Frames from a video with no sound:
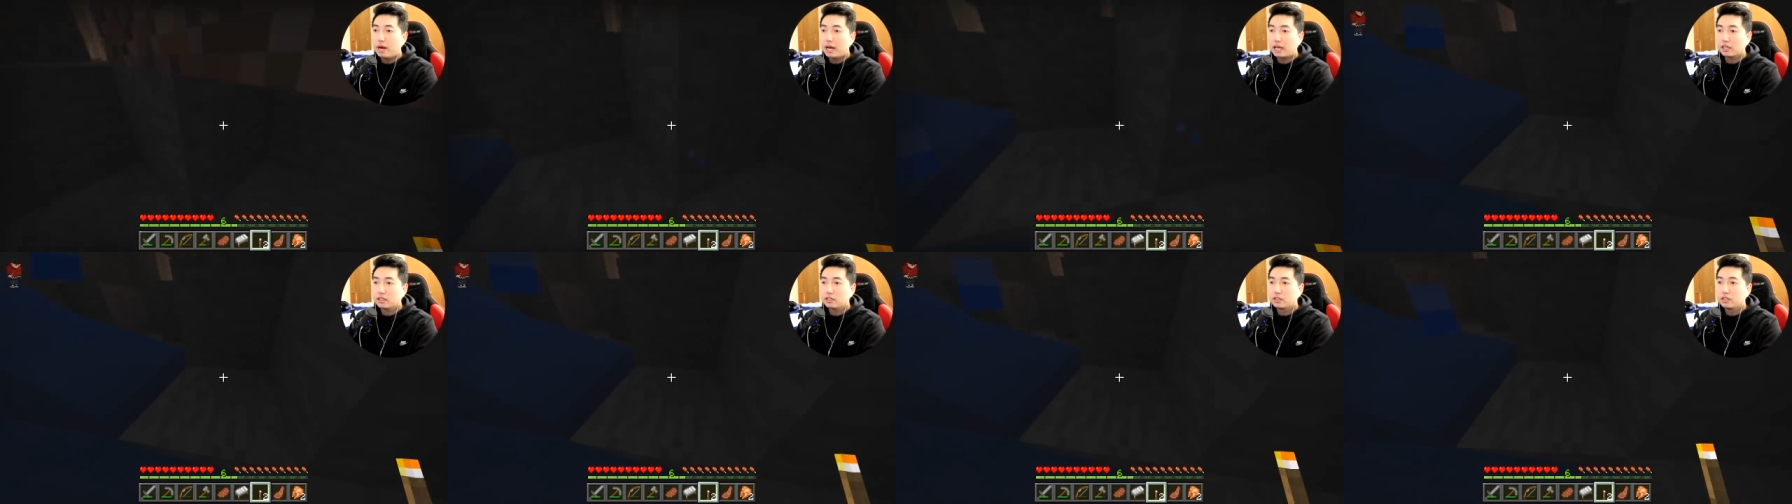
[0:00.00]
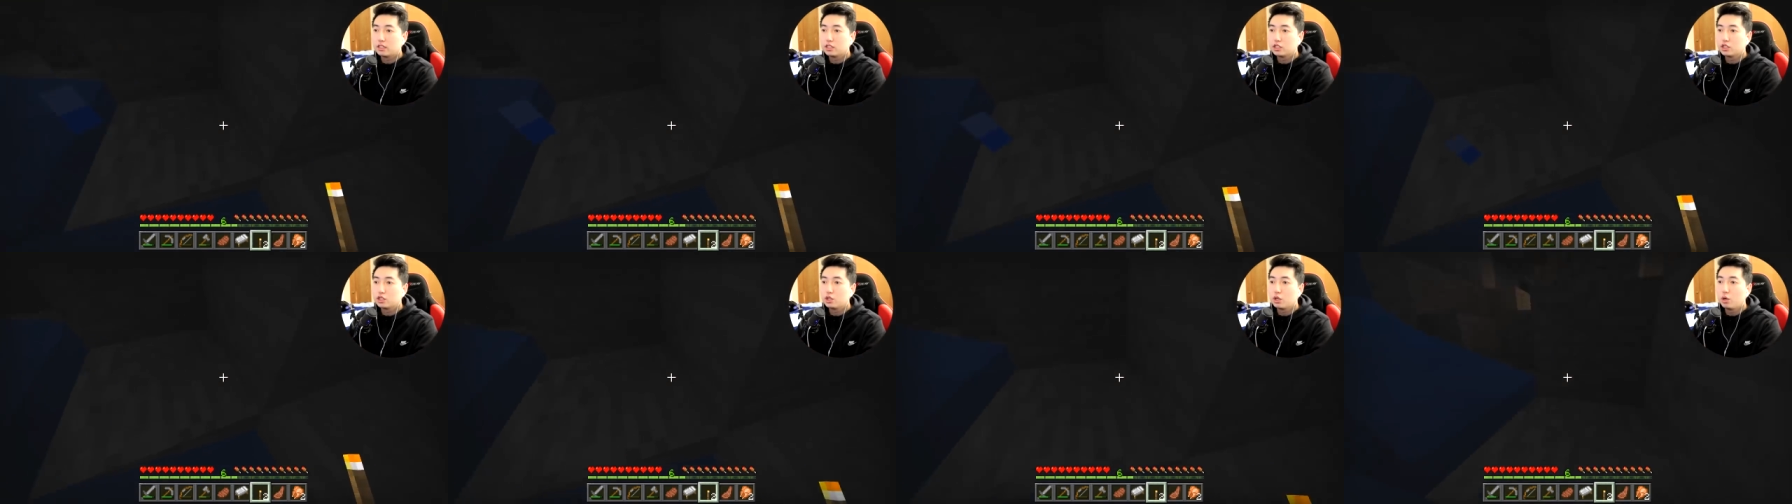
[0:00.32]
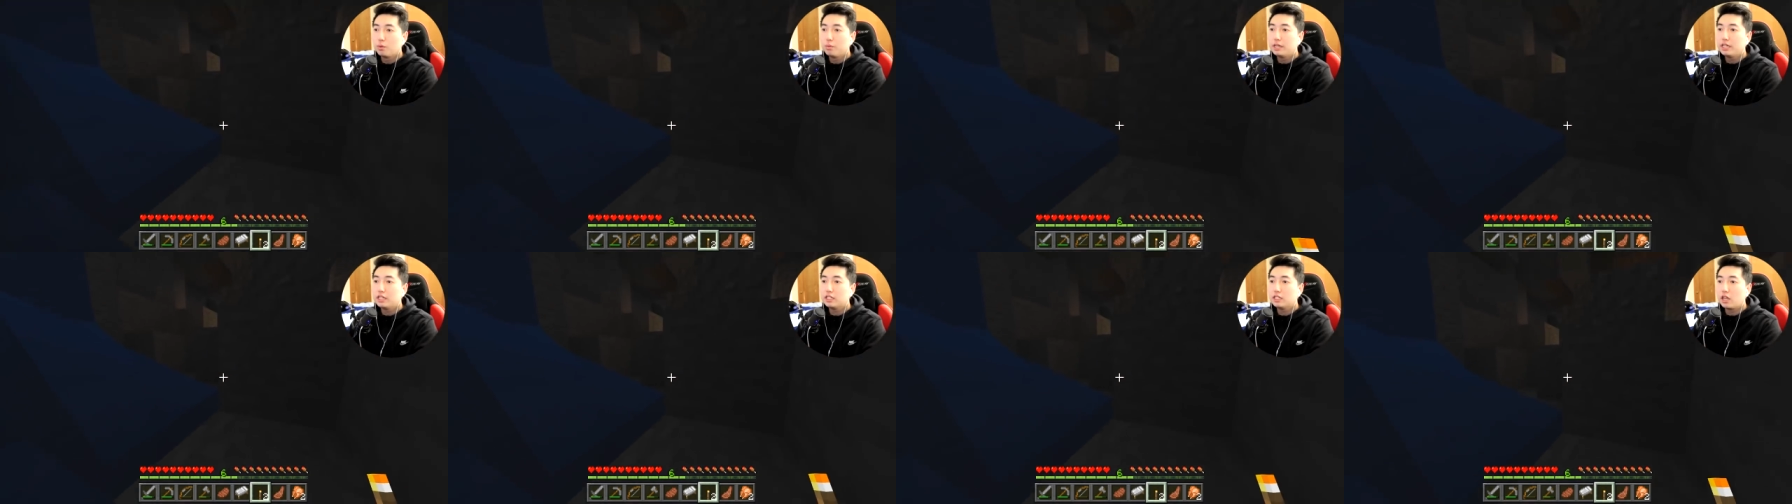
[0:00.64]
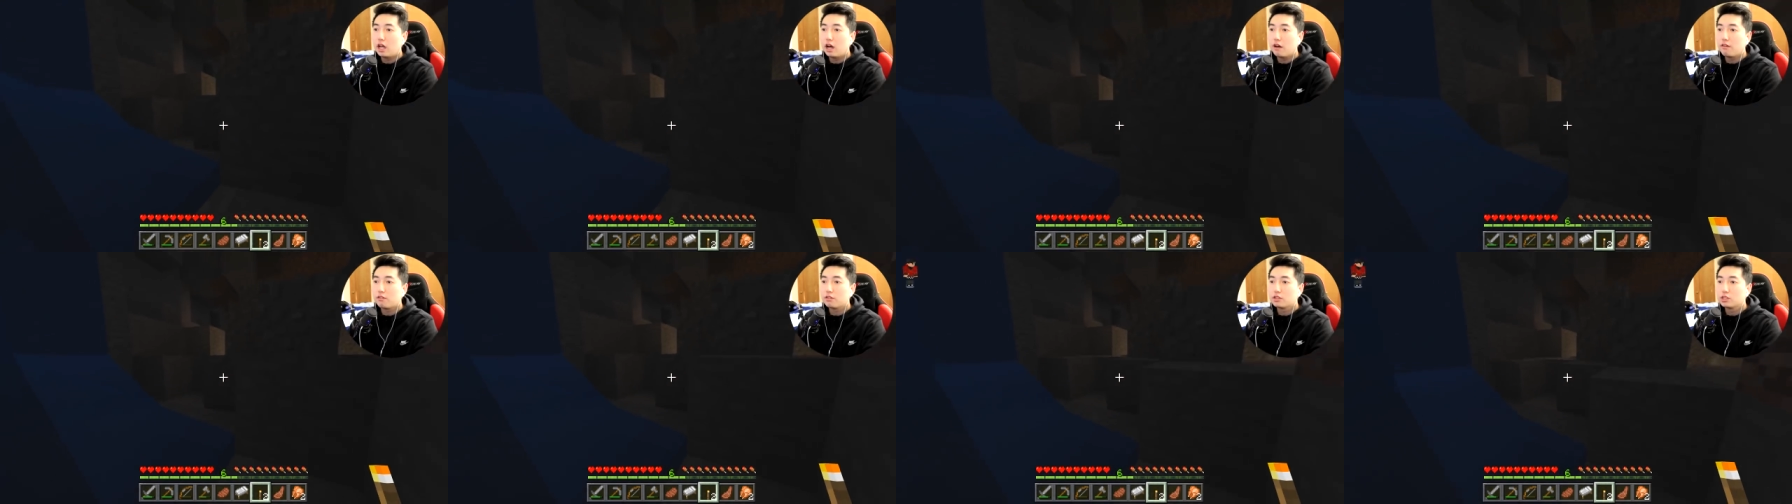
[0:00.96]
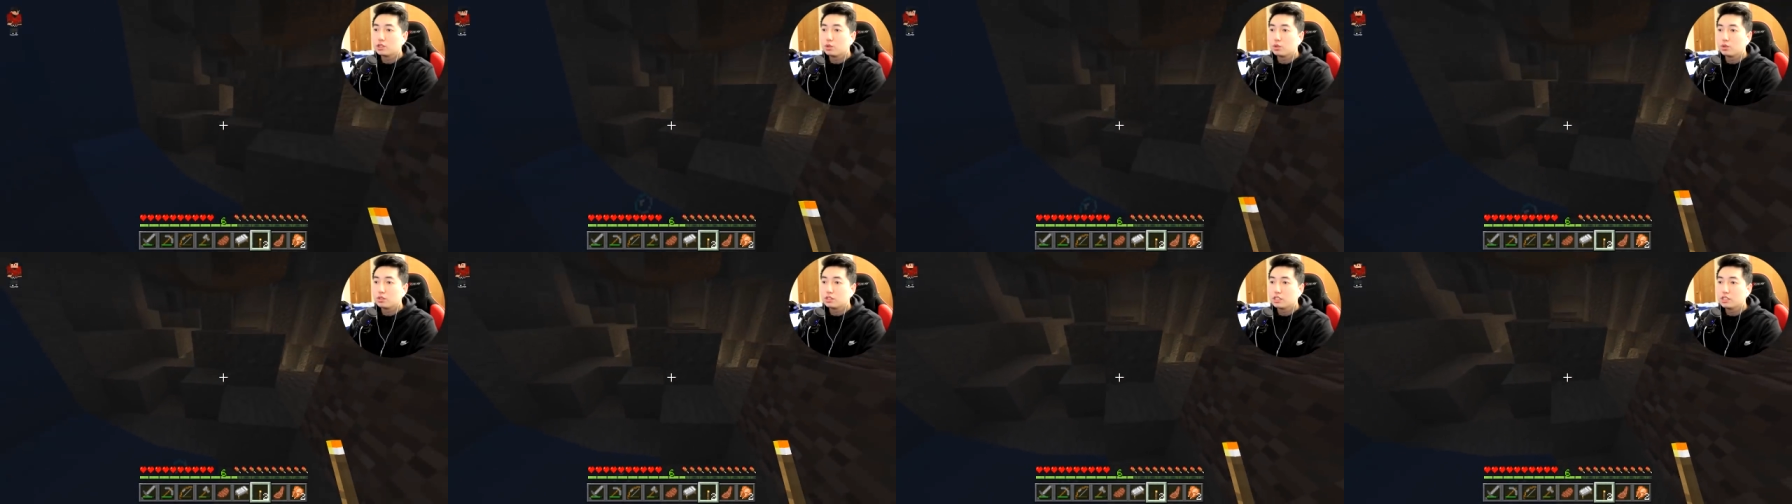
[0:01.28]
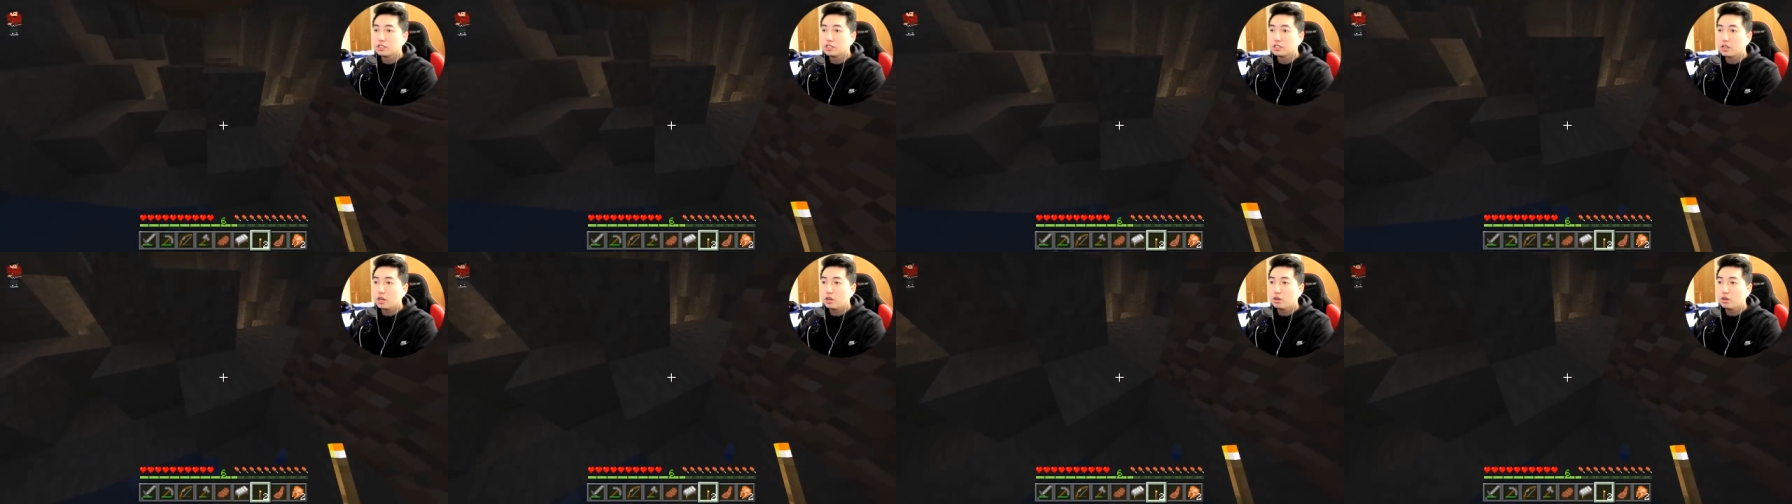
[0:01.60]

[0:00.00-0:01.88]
my, there's so many lava sources